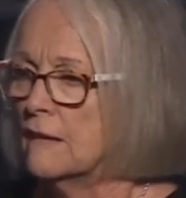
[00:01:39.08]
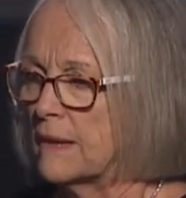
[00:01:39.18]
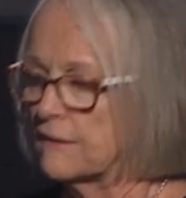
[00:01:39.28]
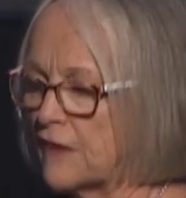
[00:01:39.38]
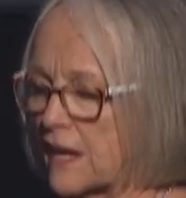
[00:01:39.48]

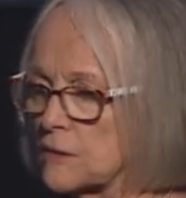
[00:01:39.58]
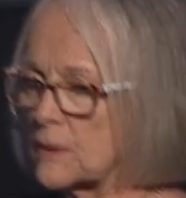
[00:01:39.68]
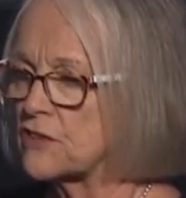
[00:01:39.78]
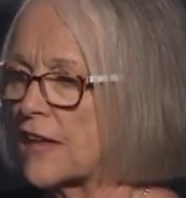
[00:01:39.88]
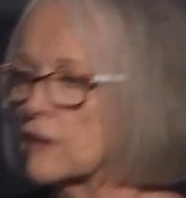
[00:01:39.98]
But Father, we
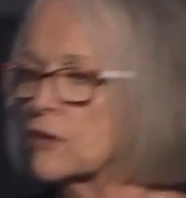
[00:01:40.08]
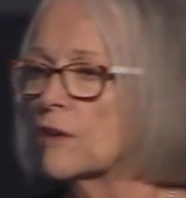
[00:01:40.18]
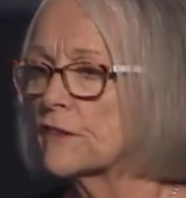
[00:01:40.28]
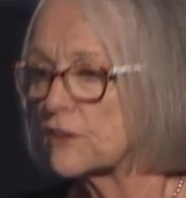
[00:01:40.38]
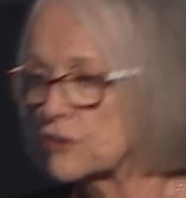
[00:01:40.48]
thank you
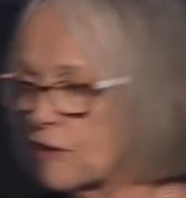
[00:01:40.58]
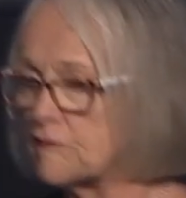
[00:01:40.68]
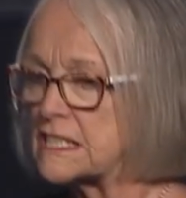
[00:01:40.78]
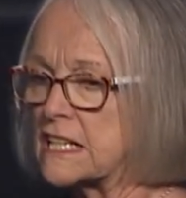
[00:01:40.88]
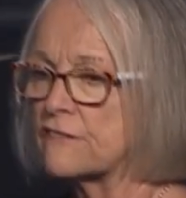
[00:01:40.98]
on the
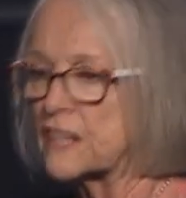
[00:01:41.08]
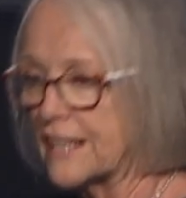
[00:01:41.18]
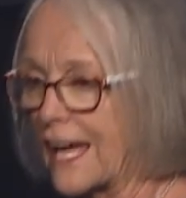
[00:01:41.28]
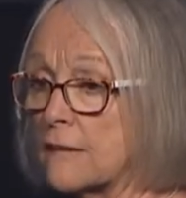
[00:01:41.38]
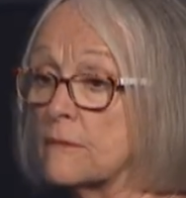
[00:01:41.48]
authority of the
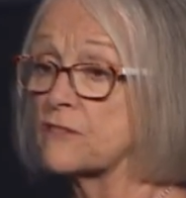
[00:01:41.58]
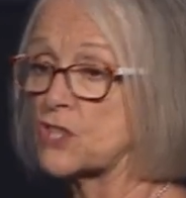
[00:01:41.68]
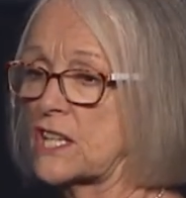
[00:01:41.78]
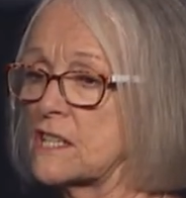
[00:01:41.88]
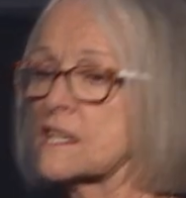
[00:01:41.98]
name of
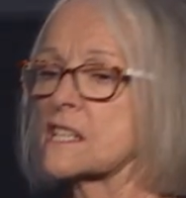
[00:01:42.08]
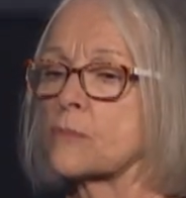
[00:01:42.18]
Jesus.